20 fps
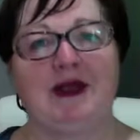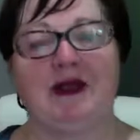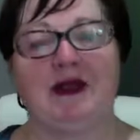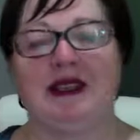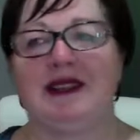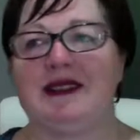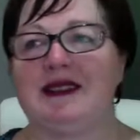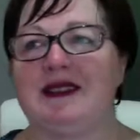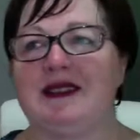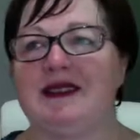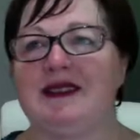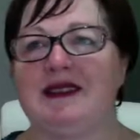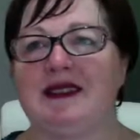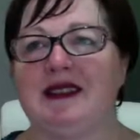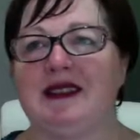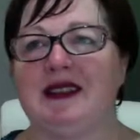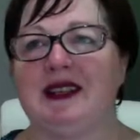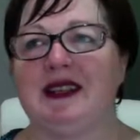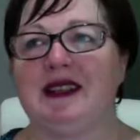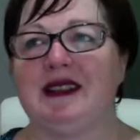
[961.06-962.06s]
to us. It's
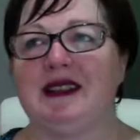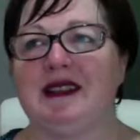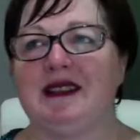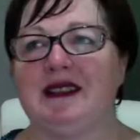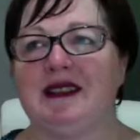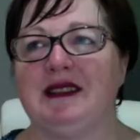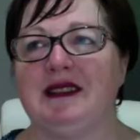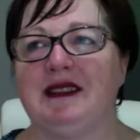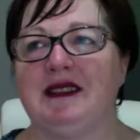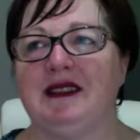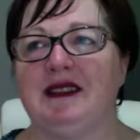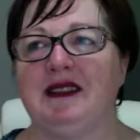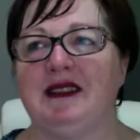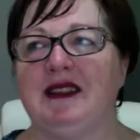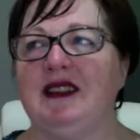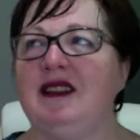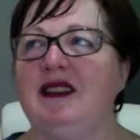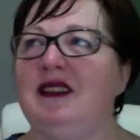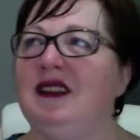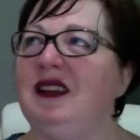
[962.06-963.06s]
like,
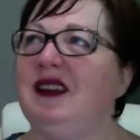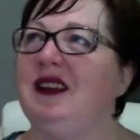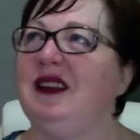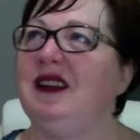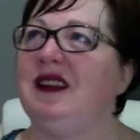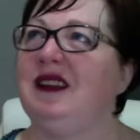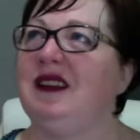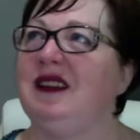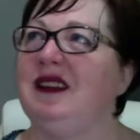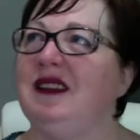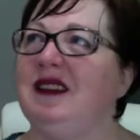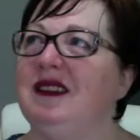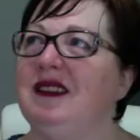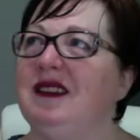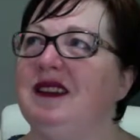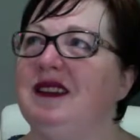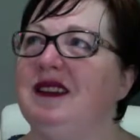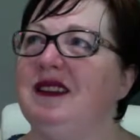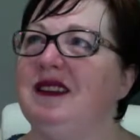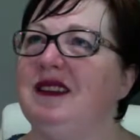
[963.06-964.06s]
oh, yeah,
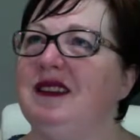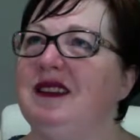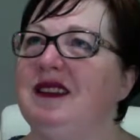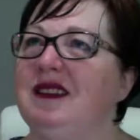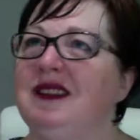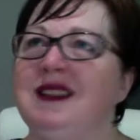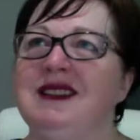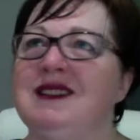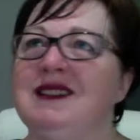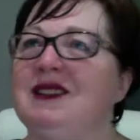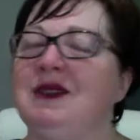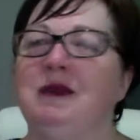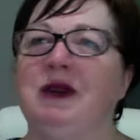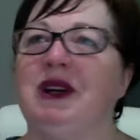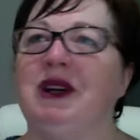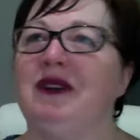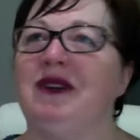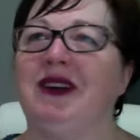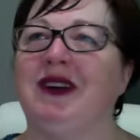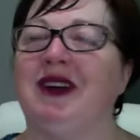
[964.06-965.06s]
it's not
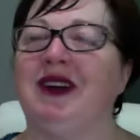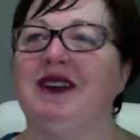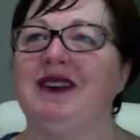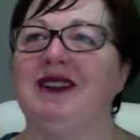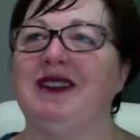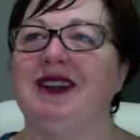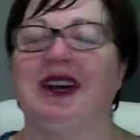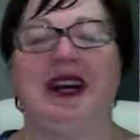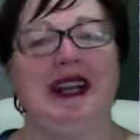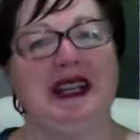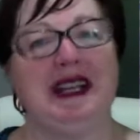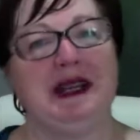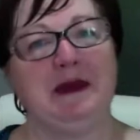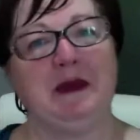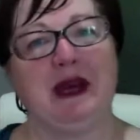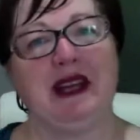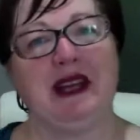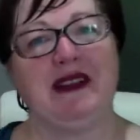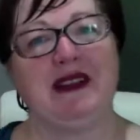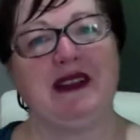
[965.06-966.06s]
my fault. I
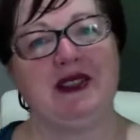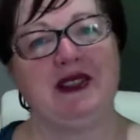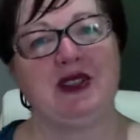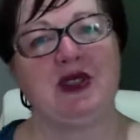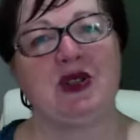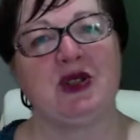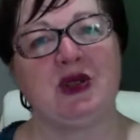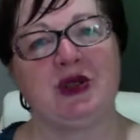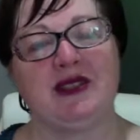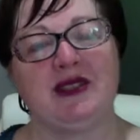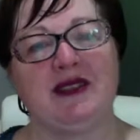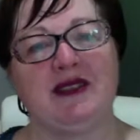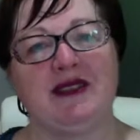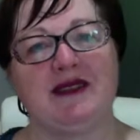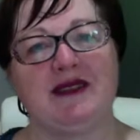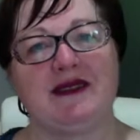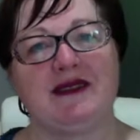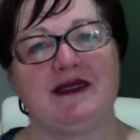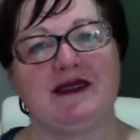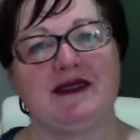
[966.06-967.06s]
didn't make those
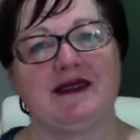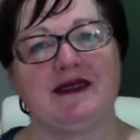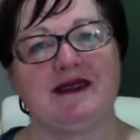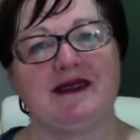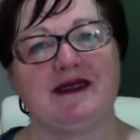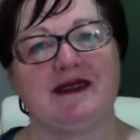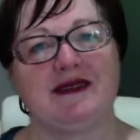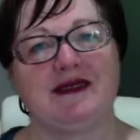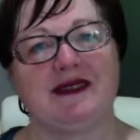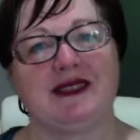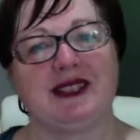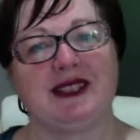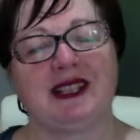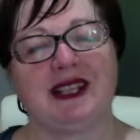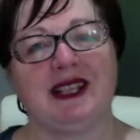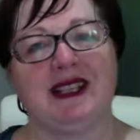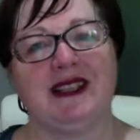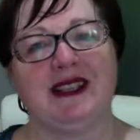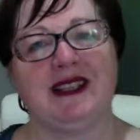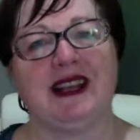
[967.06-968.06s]
choices,
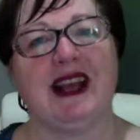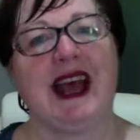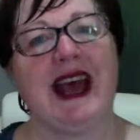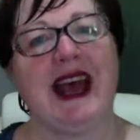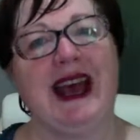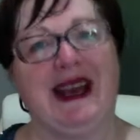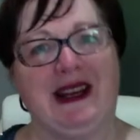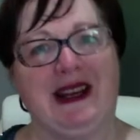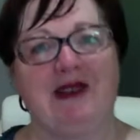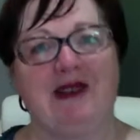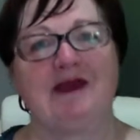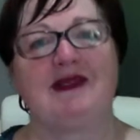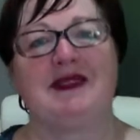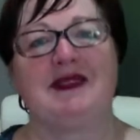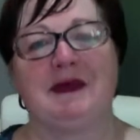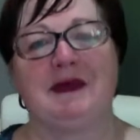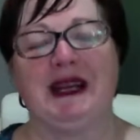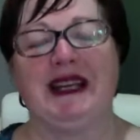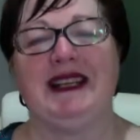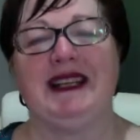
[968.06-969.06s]
okay, that
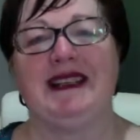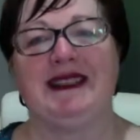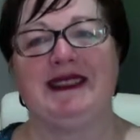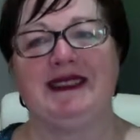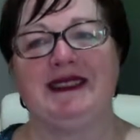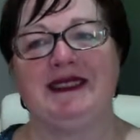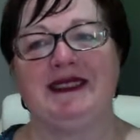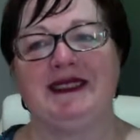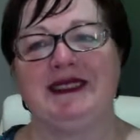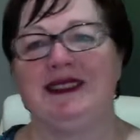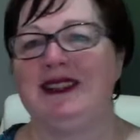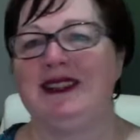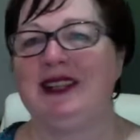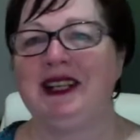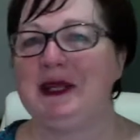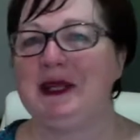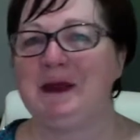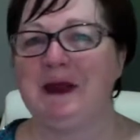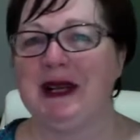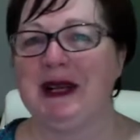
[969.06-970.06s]
adults made.
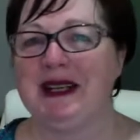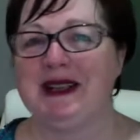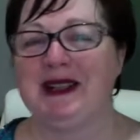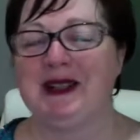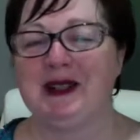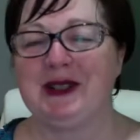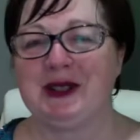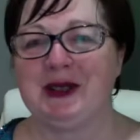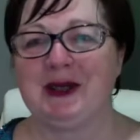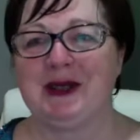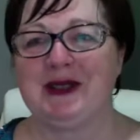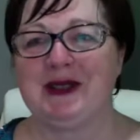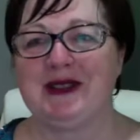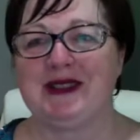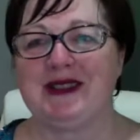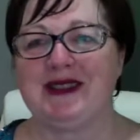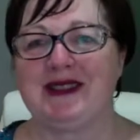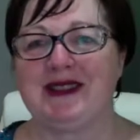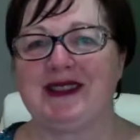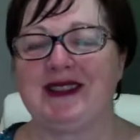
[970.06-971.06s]
I didn't make those
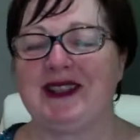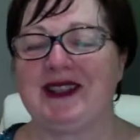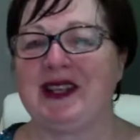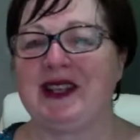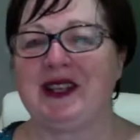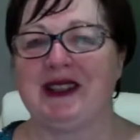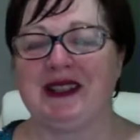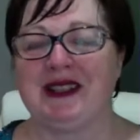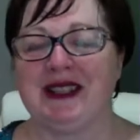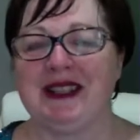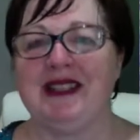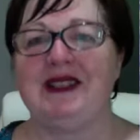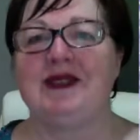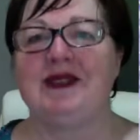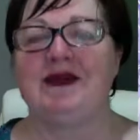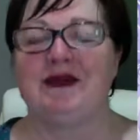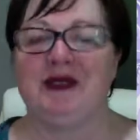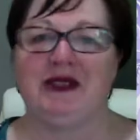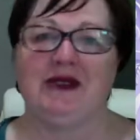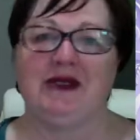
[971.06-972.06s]
choices. I don't need
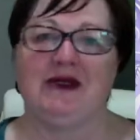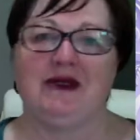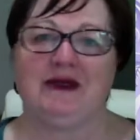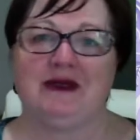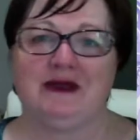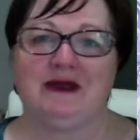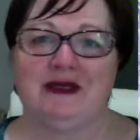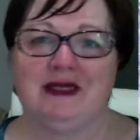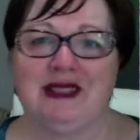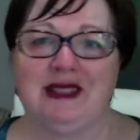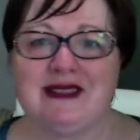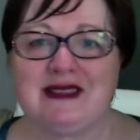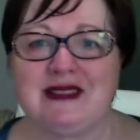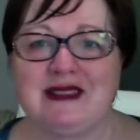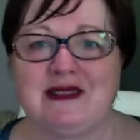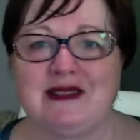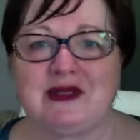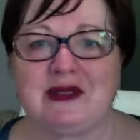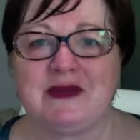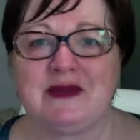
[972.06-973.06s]
to feel this
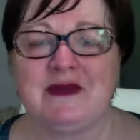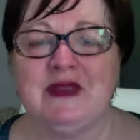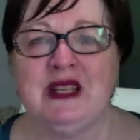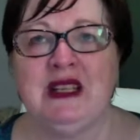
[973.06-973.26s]
guilt.